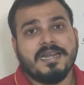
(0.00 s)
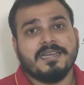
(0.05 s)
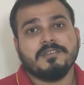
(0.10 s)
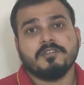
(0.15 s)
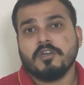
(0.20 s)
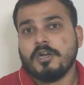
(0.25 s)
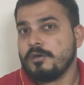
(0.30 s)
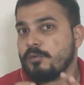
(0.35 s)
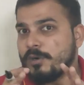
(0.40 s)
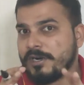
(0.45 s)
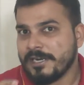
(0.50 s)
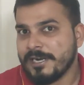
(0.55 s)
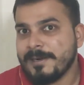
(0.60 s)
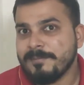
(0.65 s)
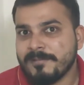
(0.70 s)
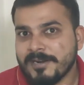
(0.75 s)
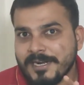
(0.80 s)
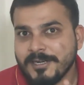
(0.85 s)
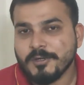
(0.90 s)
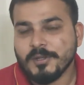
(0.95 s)
that is not what I
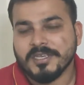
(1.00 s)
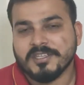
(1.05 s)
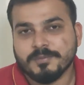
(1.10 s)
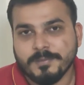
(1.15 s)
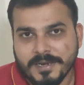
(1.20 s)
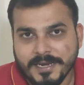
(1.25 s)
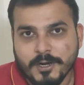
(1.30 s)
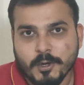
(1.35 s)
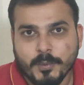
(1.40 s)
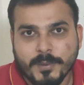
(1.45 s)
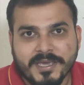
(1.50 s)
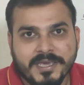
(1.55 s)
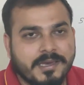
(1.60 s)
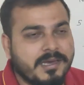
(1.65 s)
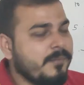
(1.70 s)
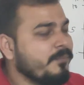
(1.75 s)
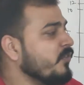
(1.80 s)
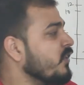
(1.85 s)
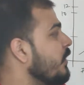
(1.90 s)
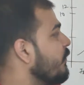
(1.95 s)
am trying to explain over
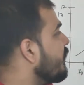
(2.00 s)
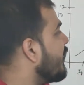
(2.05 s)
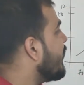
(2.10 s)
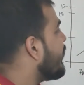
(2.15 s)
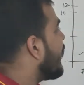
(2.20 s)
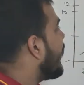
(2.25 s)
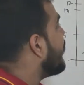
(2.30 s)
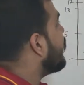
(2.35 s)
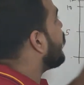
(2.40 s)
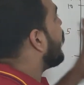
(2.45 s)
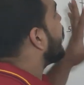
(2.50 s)
here. We are trying